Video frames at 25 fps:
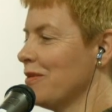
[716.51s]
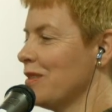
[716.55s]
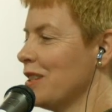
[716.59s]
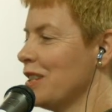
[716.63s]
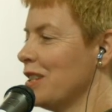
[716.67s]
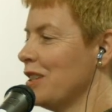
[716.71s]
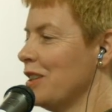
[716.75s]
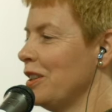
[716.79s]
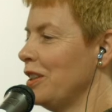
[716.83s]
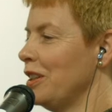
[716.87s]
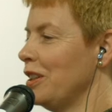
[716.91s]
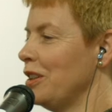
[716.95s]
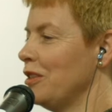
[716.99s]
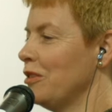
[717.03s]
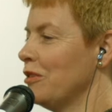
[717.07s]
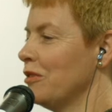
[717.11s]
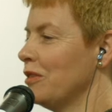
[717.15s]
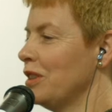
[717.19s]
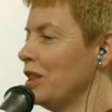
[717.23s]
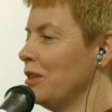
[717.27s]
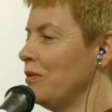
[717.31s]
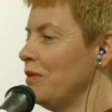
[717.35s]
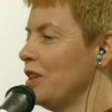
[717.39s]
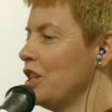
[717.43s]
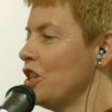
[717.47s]
So
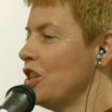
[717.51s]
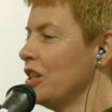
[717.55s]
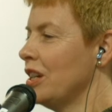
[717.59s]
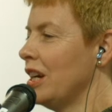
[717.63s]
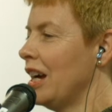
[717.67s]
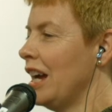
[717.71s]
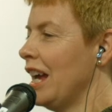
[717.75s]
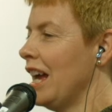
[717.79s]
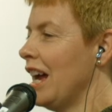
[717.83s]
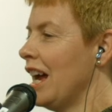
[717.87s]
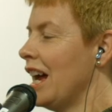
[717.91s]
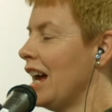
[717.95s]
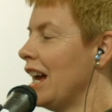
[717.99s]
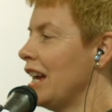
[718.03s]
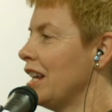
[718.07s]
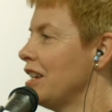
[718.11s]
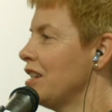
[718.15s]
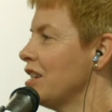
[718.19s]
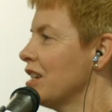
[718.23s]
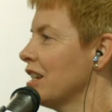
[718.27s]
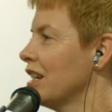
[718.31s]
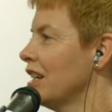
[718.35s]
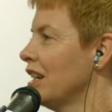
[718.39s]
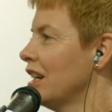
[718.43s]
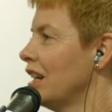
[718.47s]
the vision I
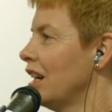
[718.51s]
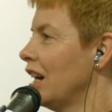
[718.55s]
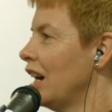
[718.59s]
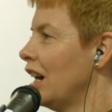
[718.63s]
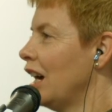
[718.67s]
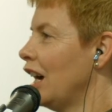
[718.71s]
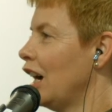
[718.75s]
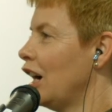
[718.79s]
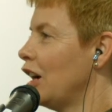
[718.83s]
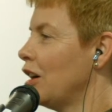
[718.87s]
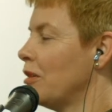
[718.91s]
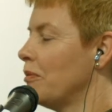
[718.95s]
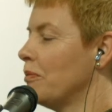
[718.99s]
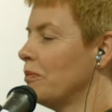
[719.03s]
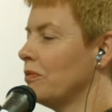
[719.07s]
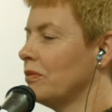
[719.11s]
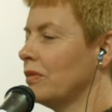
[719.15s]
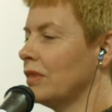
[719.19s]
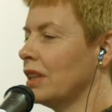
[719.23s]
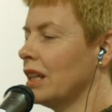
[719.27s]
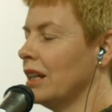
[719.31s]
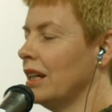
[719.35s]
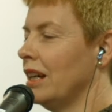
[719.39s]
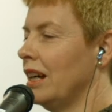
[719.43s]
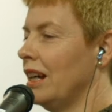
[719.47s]
had,
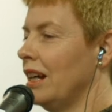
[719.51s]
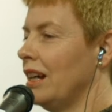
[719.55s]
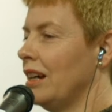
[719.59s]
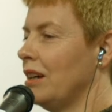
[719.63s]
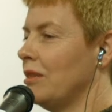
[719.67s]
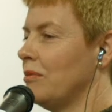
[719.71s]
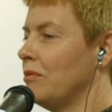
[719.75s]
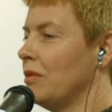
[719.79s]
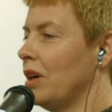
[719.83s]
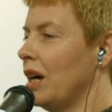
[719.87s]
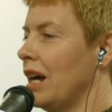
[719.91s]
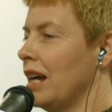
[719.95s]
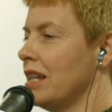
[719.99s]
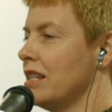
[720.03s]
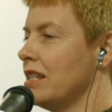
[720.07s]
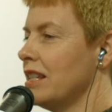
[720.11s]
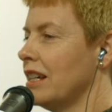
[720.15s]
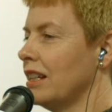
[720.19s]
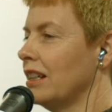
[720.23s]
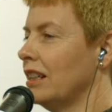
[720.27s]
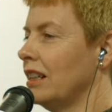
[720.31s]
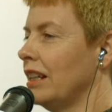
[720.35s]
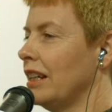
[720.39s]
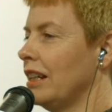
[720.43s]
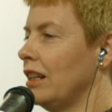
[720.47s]
I
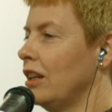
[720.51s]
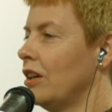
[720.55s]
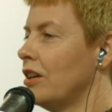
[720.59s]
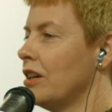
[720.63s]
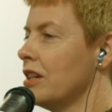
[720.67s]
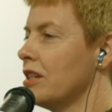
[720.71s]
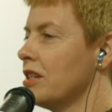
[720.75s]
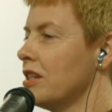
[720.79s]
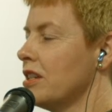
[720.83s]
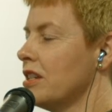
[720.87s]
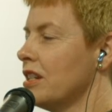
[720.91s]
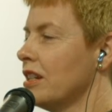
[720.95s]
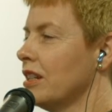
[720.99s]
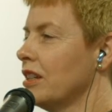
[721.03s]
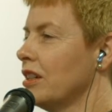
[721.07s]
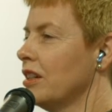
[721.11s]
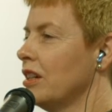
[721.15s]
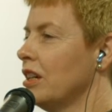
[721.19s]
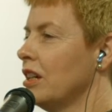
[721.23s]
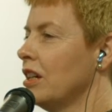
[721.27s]
suddenly lost.